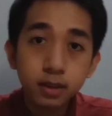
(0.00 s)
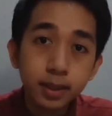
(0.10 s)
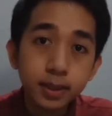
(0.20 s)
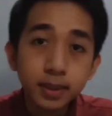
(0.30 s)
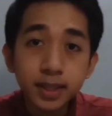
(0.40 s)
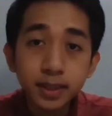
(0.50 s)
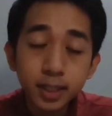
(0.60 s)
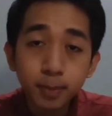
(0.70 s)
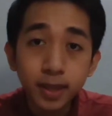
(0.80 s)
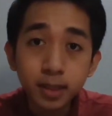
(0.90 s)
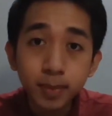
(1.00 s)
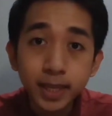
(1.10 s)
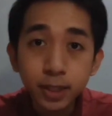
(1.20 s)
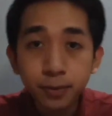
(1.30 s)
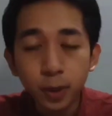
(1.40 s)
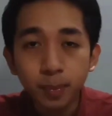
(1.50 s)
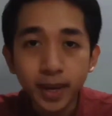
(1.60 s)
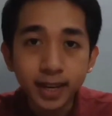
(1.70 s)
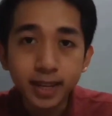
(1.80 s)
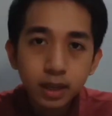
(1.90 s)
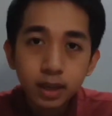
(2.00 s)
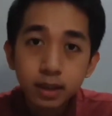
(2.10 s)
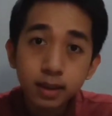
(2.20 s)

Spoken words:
It's not the responsibility of your parents.